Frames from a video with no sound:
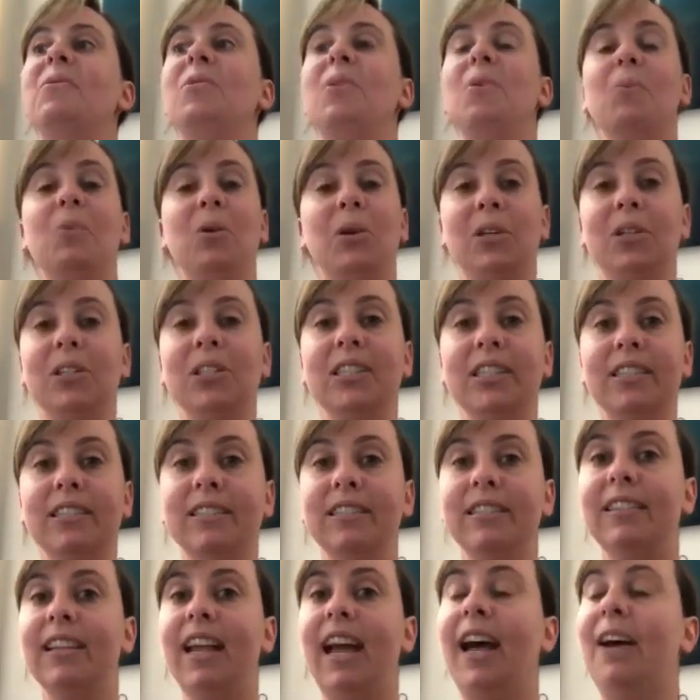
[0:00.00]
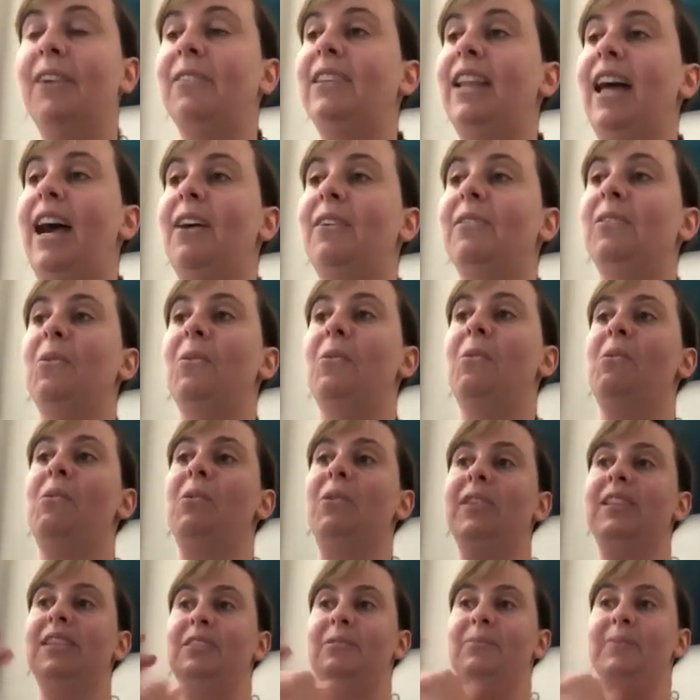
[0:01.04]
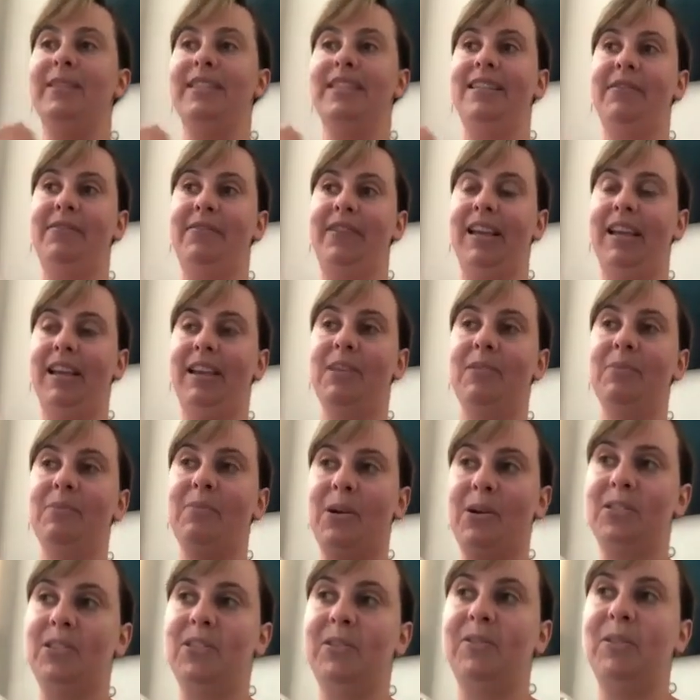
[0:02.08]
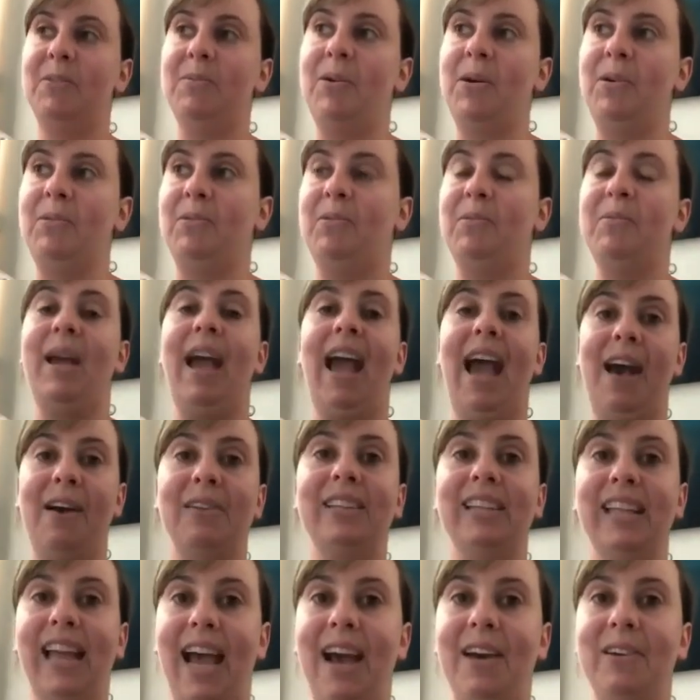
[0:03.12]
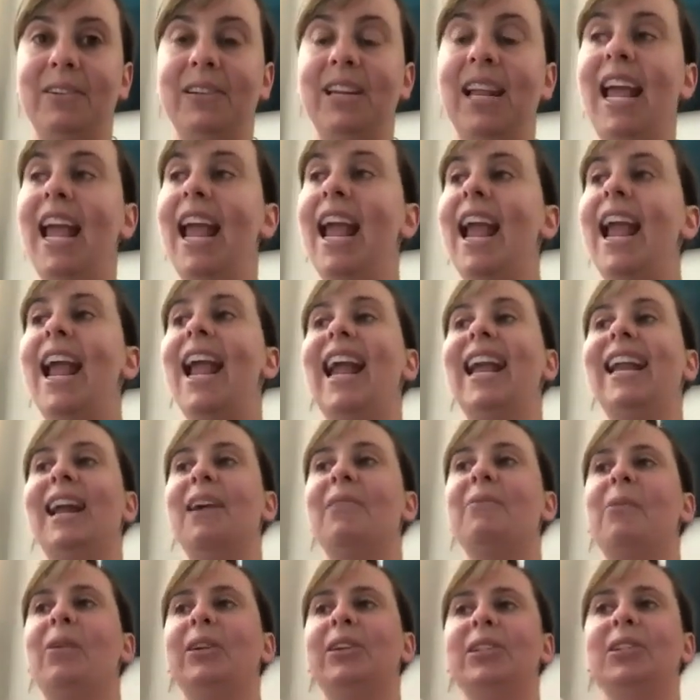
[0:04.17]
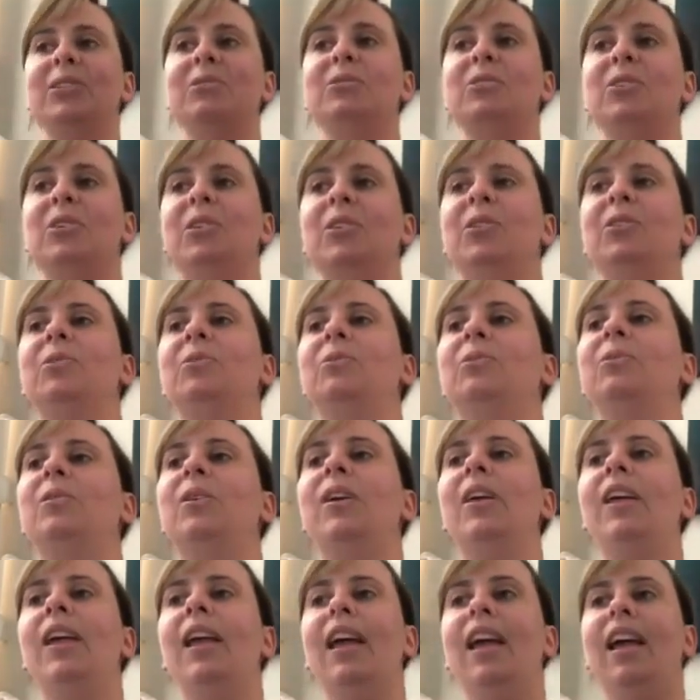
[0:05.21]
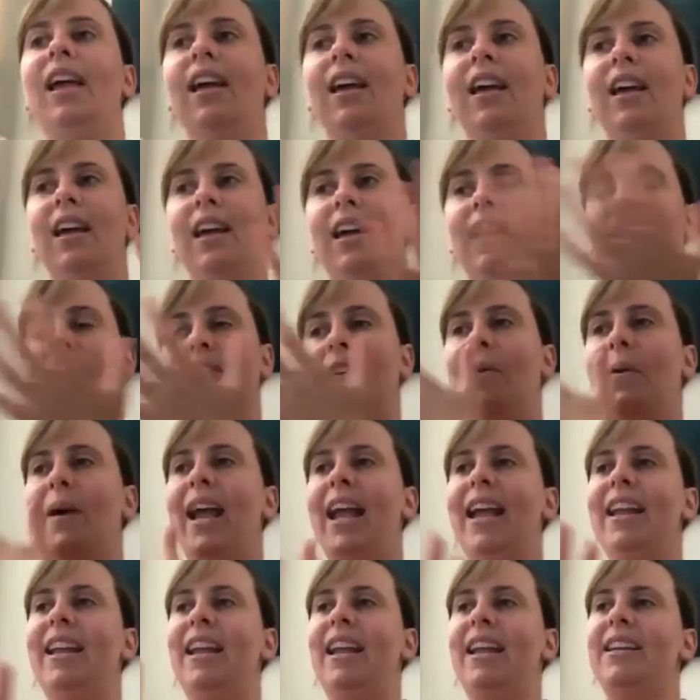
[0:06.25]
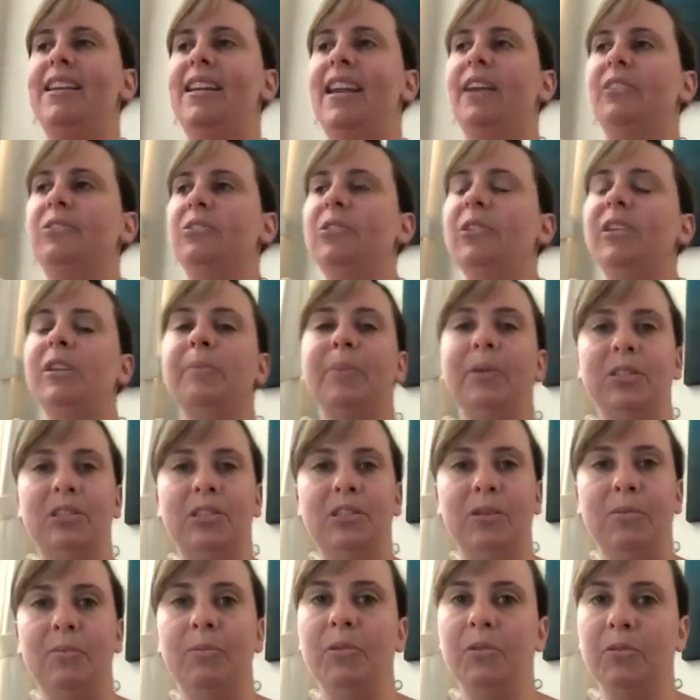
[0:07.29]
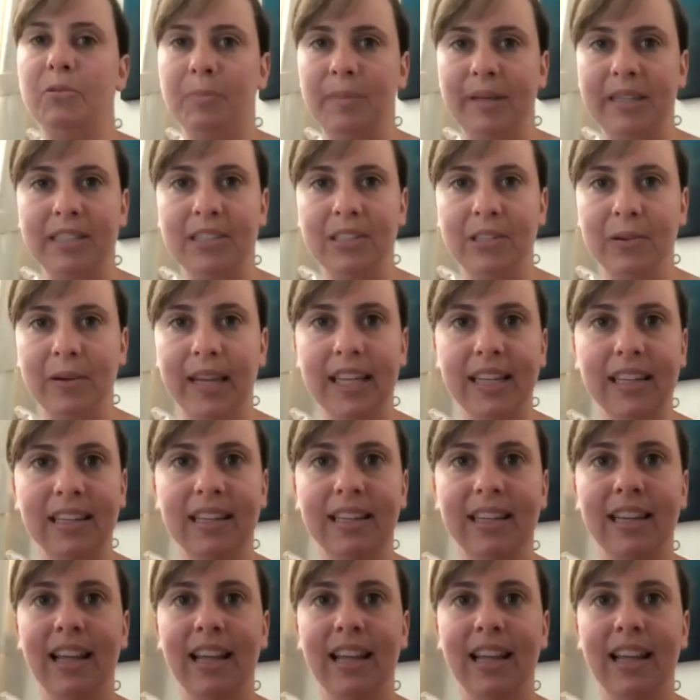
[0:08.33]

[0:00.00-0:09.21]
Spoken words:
words out loud, or the specific parts of the poem out loud, and I want you to go ahead and naturally put some movement to it.